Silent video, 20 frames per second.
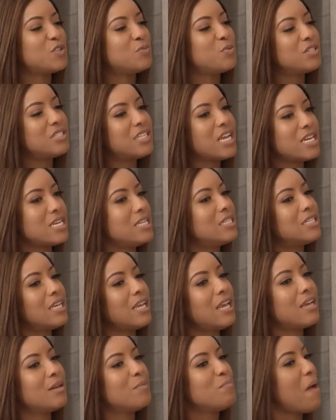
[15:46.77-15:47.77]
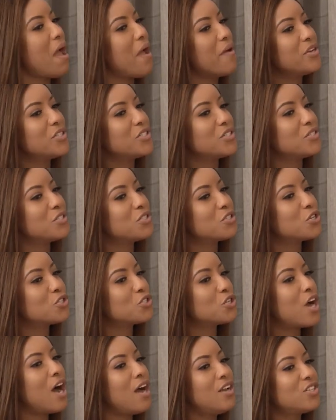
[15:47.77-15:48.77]
spontaneity in marriages, because
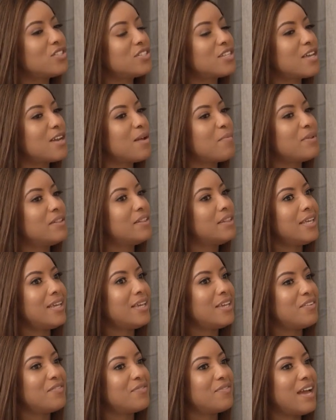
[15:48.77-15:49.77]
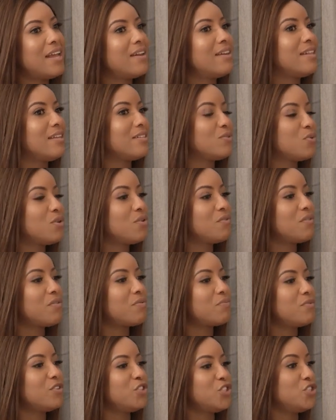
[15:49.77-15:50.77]
you can't just get up and leave. And that's one of the
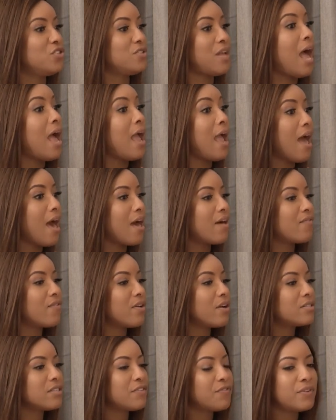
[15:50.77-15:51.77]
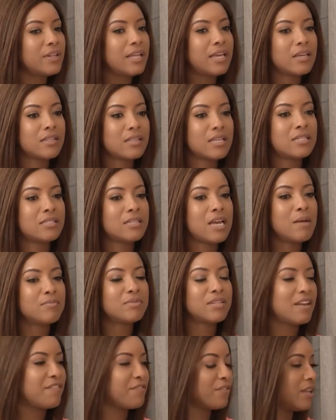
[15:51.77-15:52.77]
issues I have, because I feel like there are times
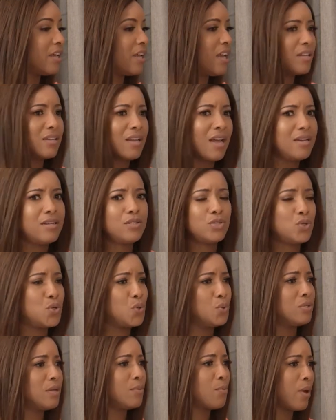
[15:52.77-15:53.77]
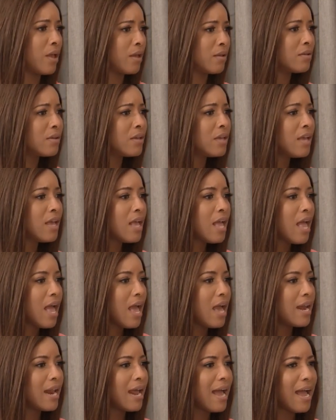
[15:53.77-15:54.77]
that I feel like I need to go somewhere. Yeah.
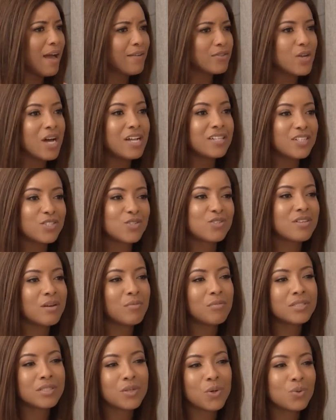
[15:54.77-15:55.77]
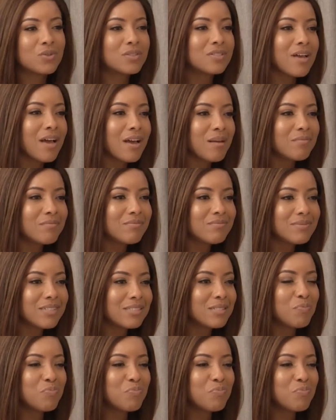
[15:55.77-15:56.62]
And I have to answer to somebody all the time. That's